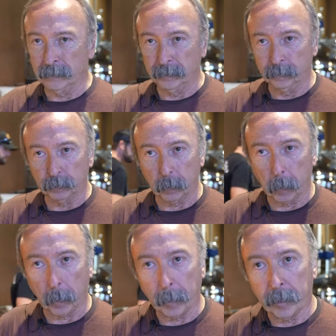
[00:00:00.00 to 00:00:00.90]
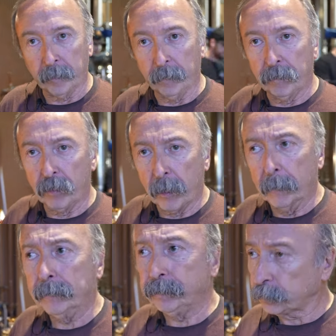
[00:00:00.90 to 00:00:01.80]
room is open every day.
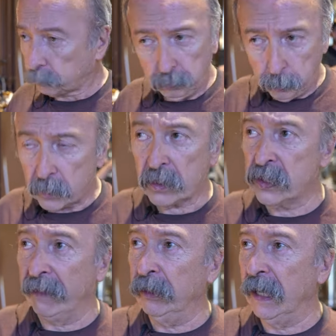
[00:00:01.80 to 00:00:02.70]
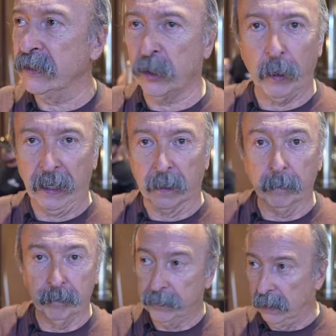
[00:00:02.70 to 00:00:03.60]
Seven days a week.
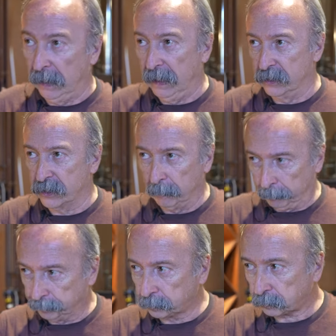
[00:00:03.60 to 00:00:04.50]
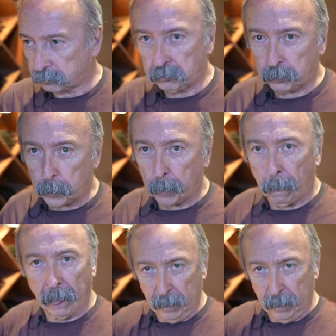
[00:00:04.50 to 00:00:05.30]
It is. Seven days a week.